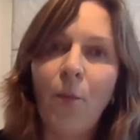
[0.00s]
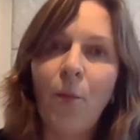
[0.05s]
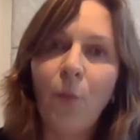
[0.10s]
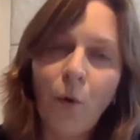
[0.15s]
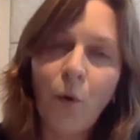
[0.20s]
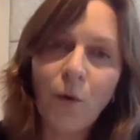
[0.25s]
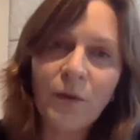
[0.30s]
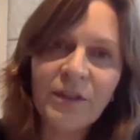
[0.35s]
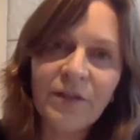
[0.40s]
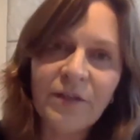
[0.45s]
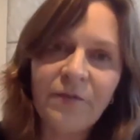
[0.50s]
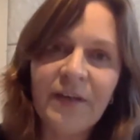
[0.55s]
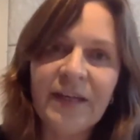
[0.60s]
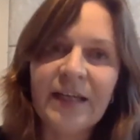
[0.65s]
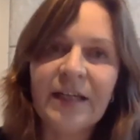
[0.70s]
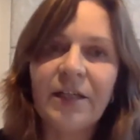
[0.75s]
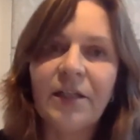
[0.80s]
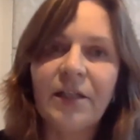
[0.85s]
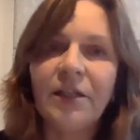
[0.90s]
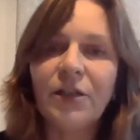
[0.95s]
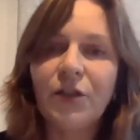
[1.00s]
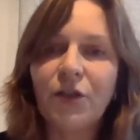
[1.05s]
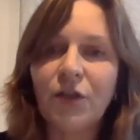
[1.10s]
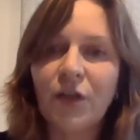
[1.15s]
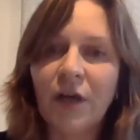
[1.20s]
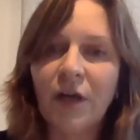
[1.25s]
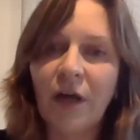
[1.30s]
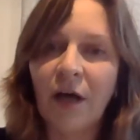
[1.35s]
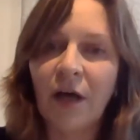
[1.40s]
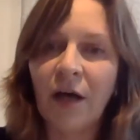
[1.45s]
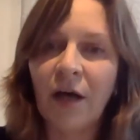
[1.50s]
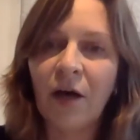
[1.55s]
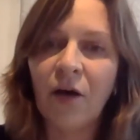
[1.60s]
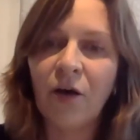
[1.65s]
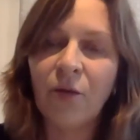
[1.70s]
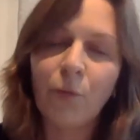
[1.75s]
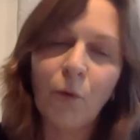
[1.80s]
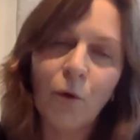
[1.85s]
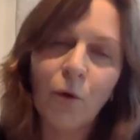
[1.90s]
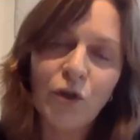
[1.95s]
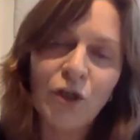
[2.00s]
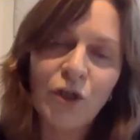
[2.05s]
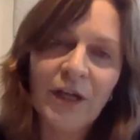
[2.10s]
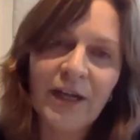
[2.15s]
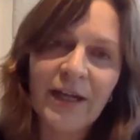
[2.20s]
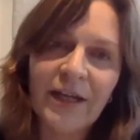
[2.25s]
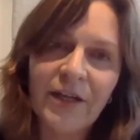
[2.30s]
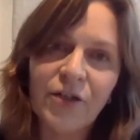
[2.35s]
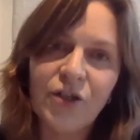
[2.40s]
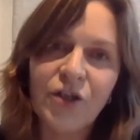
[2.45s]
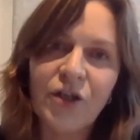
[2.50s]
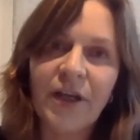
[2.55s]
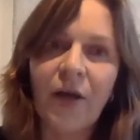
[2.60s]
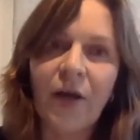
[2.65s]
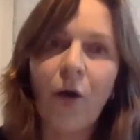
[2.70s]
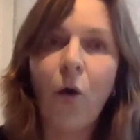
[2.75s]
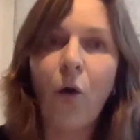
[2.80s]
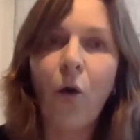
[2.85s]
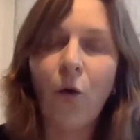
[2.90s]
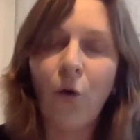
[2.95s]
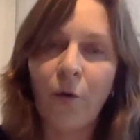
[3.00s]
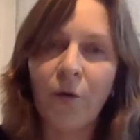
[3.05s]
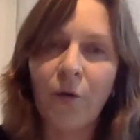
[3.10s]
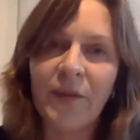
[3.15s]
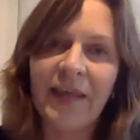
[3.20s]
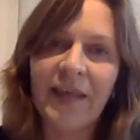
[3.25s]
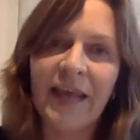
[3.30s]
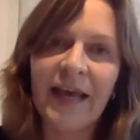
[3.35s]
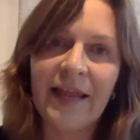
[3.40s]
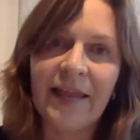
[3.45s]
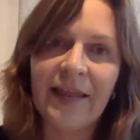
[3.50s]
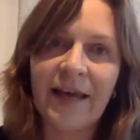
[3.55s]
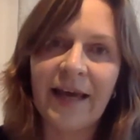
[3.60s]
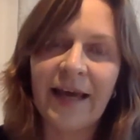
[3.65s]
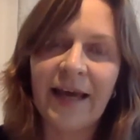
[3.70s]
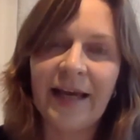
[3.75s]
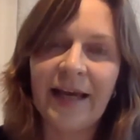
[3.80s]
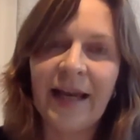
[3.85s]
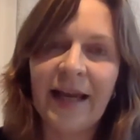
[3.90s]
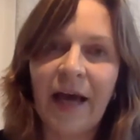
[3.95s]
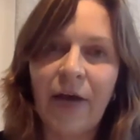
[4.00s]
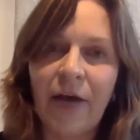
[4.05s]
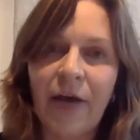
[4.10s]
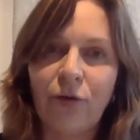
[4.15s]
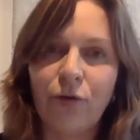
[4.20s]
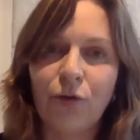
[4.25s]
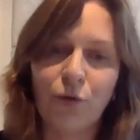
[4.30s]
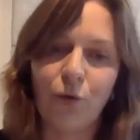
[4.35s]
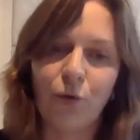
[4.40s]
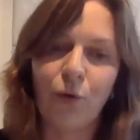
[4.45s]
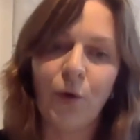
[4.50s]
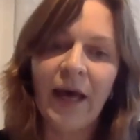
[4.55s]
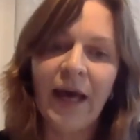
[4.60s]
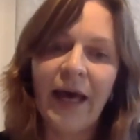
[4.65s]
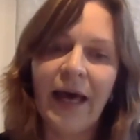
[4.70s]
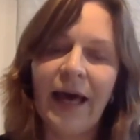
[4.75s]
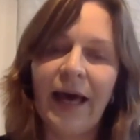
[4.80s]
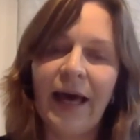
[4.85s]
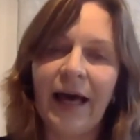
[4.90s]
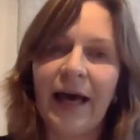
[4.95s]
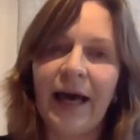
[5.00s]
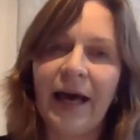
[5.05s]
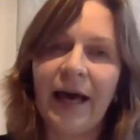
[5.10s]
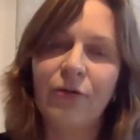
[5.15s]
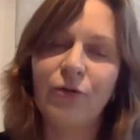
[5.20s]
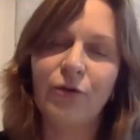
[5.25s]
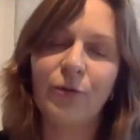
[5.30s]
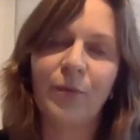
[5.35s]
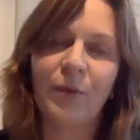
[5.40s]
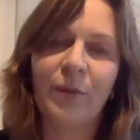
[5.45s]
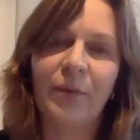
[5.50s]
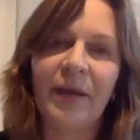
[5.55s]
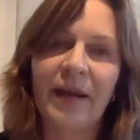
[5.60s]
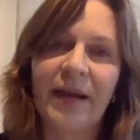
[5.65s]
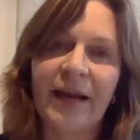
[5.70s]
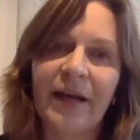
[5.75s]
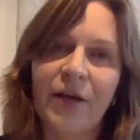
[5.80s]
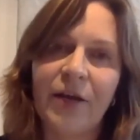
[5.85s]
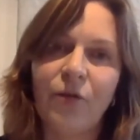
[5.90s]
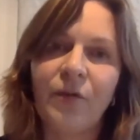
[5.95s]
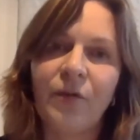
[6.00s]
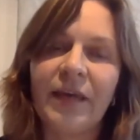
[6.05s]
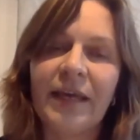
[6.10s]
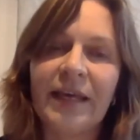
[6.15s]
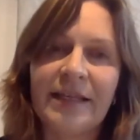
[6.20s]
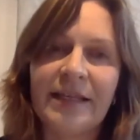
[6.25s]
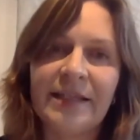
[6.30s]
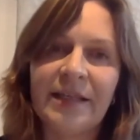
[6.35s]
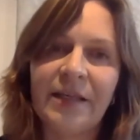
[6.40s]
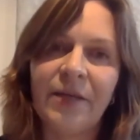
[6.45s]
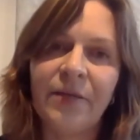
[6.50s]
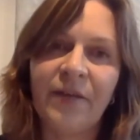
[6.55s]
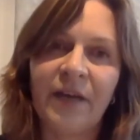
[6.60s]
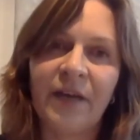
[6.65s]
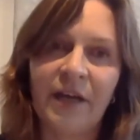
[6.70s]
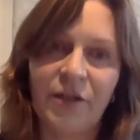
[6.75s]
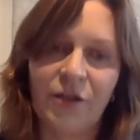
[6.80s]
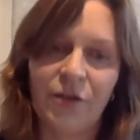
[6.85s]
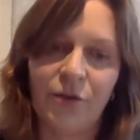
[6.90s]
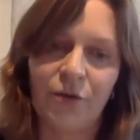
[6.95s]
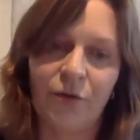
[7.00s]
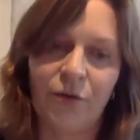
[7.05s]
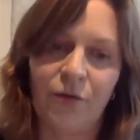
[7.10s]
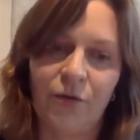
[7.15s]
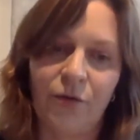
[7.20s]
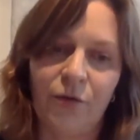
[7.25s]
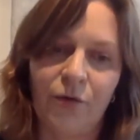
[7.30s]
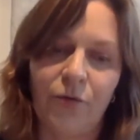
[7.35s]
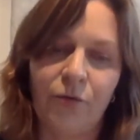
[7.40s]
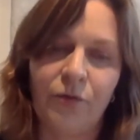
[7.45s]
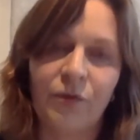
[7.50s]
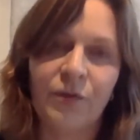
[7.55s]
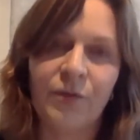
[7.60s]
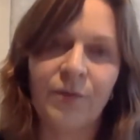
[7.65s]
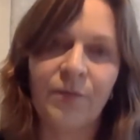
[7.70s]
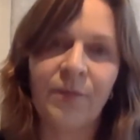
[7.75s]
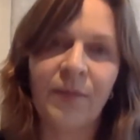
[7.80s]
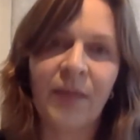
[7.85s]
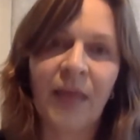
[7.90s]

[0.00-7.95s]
more difficult, uh, more challenging, or on the other hand, how to, uh, how to prepare a kind of easier version of those.